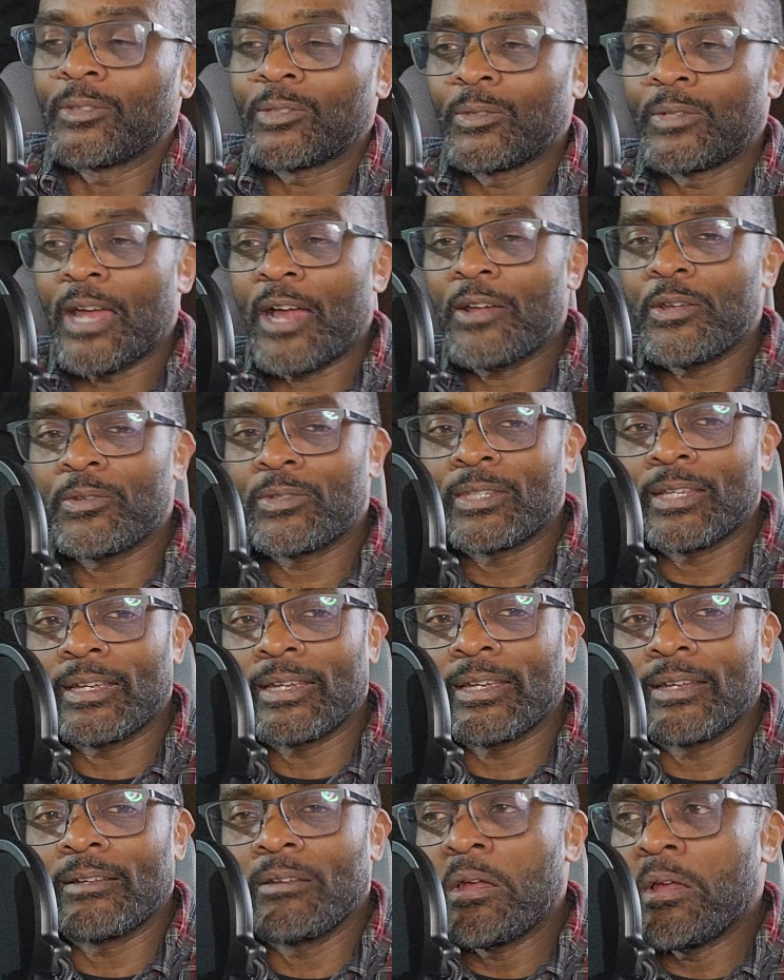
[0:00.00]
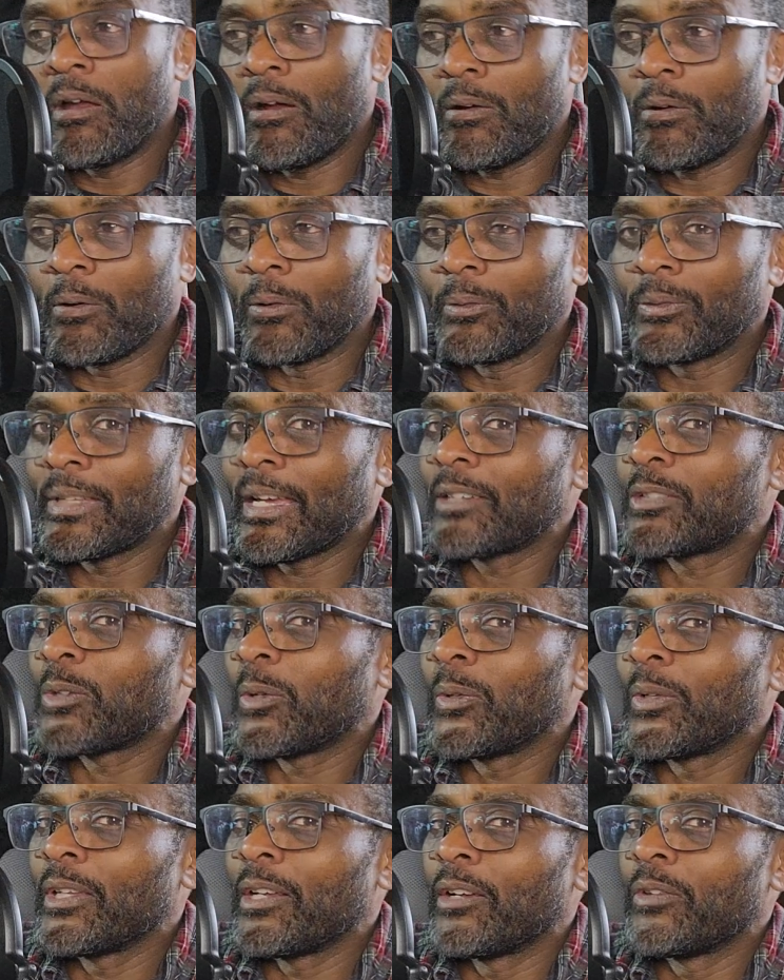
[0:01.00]
So now you're thinking, oh, that's
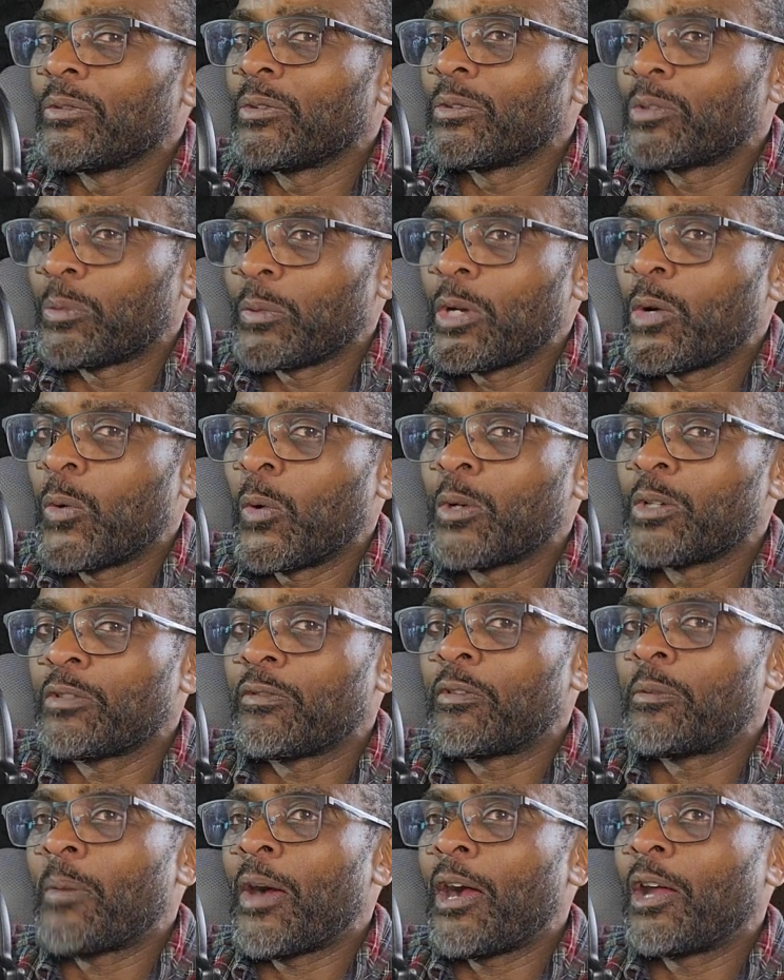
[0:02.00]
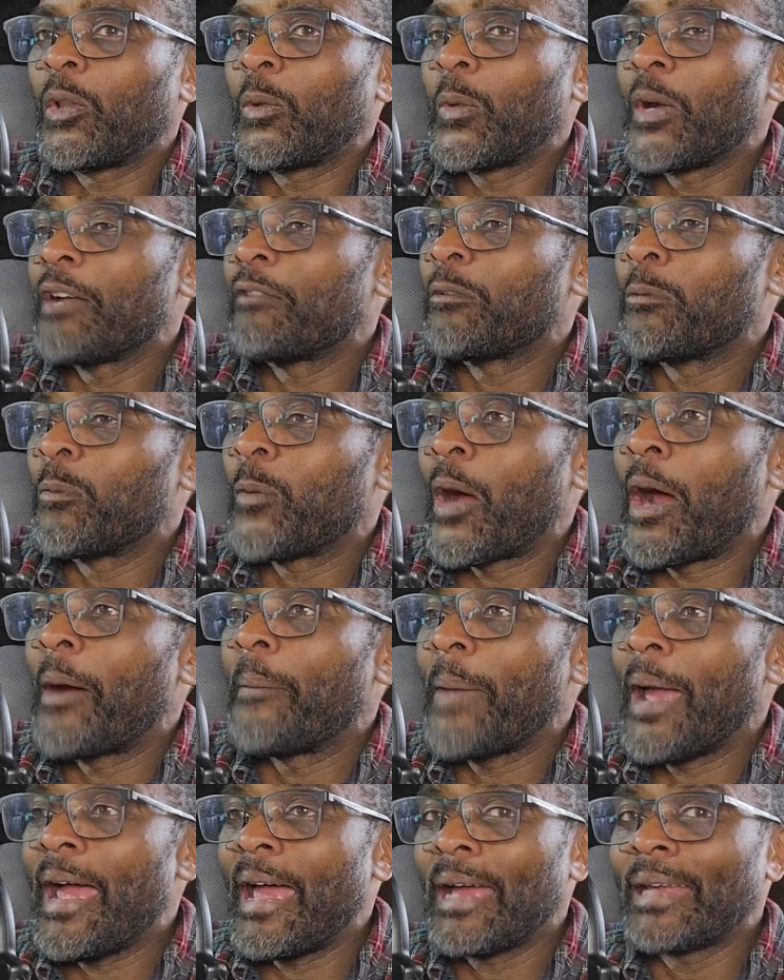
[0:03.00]
only three quarters of a mile away from where
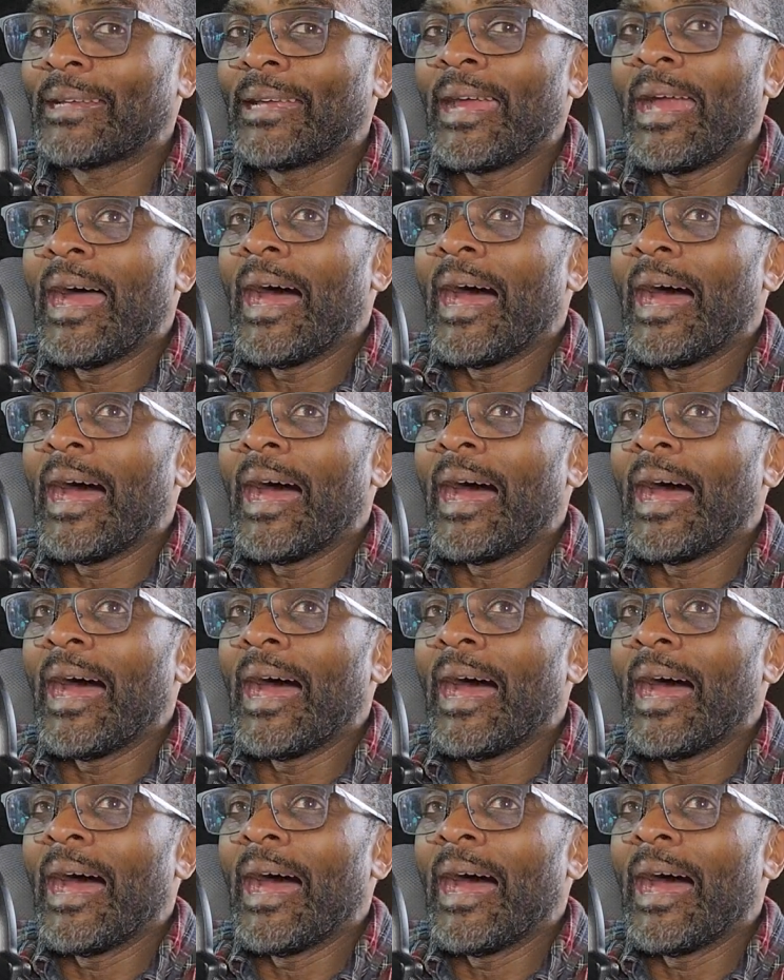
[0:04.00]
I'm at.